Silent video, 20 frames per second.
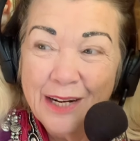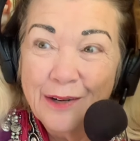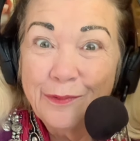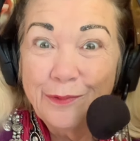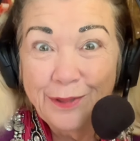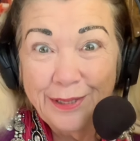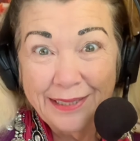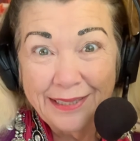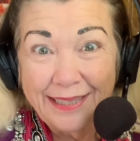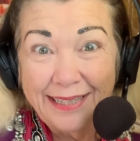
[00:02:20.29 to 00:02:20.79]

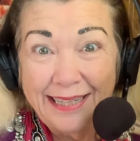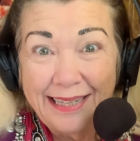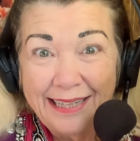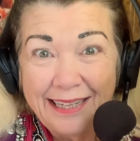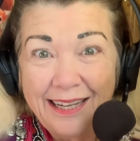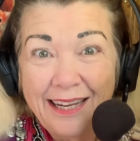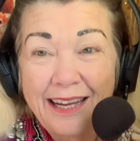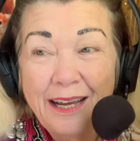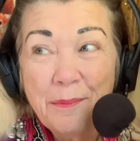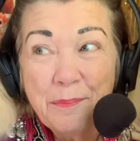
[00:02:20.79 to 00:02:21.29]
Really,
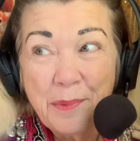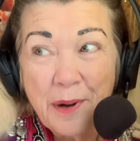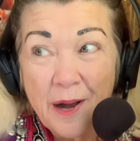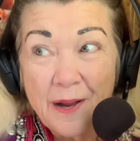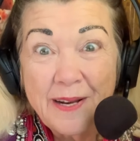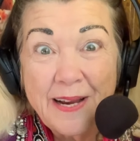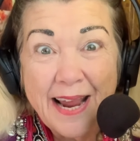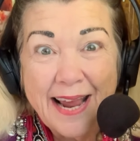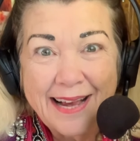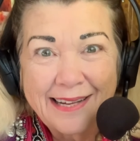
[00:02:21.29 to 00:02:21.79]

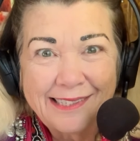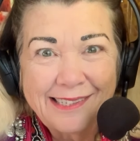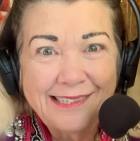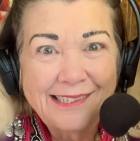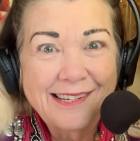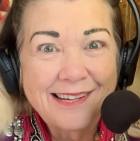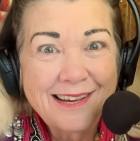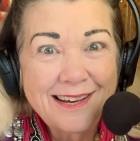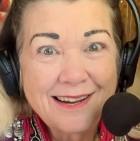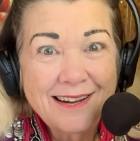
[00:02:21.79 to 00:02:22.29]

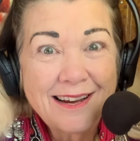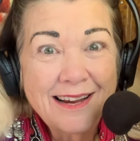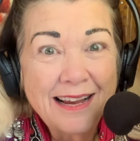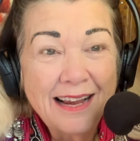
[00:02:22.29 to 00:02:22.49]
podcasting